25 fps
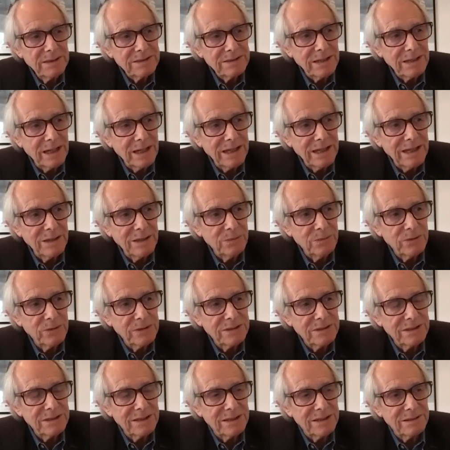saying he
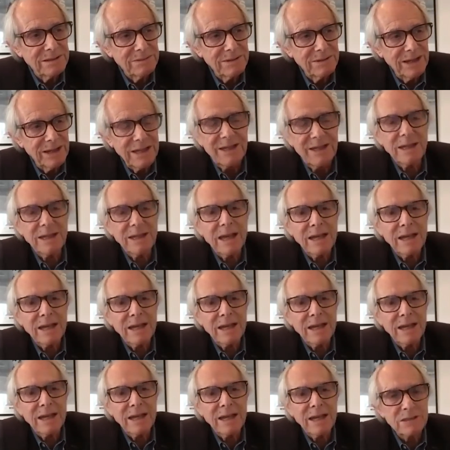would,
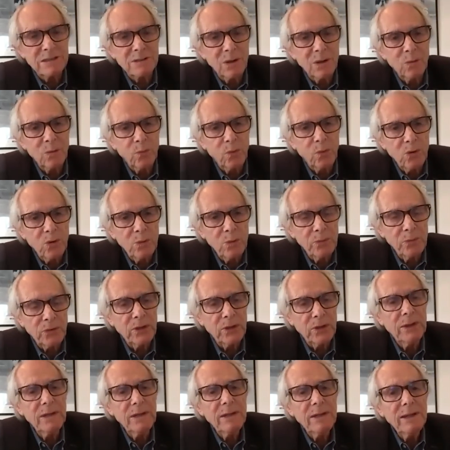indicating his personal warmth.